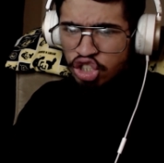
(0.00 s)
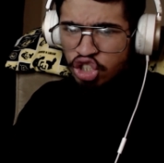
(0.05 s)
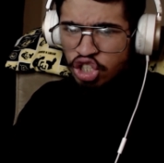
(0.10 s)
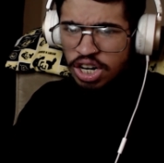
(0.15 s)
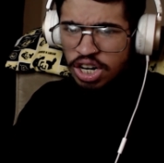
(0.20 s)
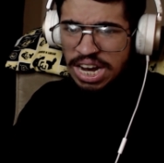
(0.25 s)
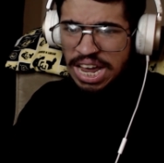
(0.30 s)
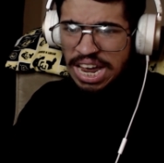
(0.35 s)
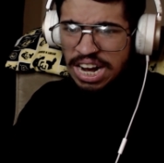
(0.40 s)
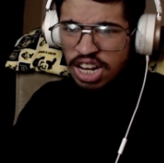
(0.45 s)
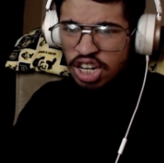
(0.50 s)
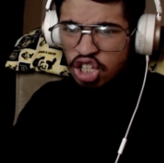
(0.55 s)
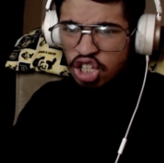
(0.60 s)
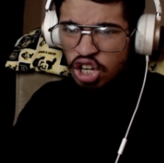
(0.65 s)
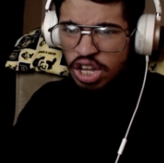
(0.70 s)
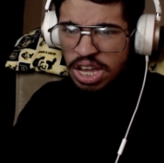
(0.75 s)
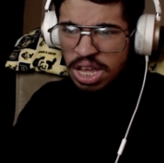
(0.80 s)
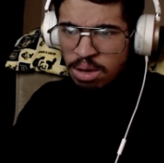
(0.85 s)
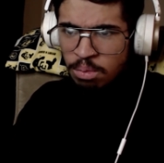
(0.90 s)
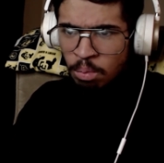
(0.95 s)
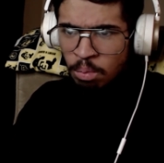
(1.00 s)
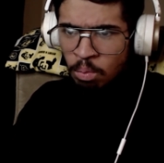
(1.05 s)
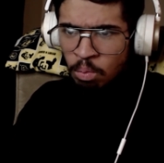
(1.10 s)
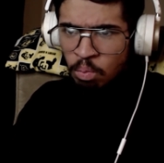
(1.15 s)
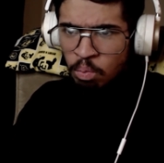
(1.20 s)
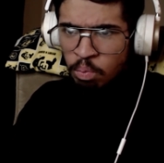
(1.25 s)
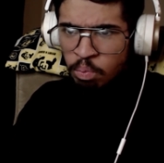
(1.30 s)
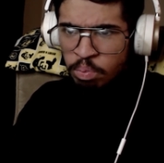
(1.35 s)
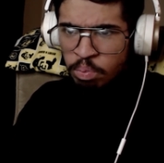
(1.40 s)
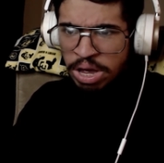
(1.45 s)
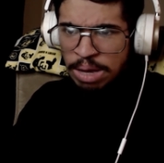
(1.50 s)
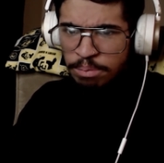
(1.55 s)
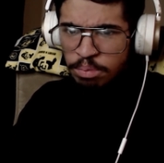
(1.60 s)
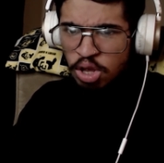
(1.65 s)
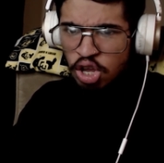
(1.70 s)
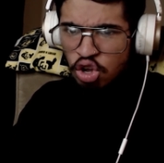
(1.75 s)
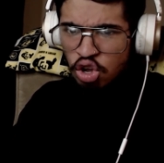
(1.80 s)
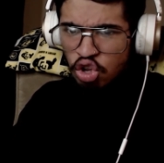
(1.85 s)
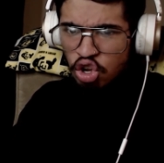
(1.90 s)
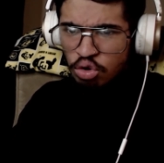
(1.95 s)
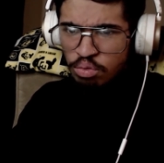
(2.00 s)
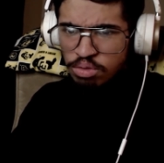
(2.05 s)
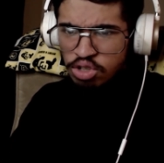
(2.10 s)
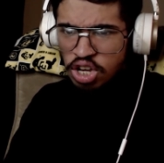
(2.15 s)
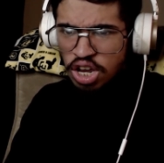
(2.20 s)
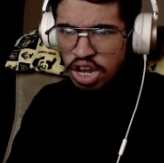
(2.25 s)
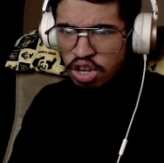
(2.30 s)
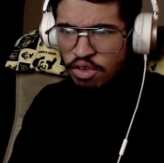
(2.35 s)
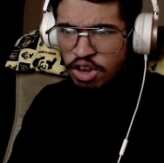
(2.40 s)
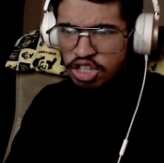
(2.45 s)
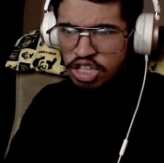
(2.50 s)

genetically, people, you know what I'm saying?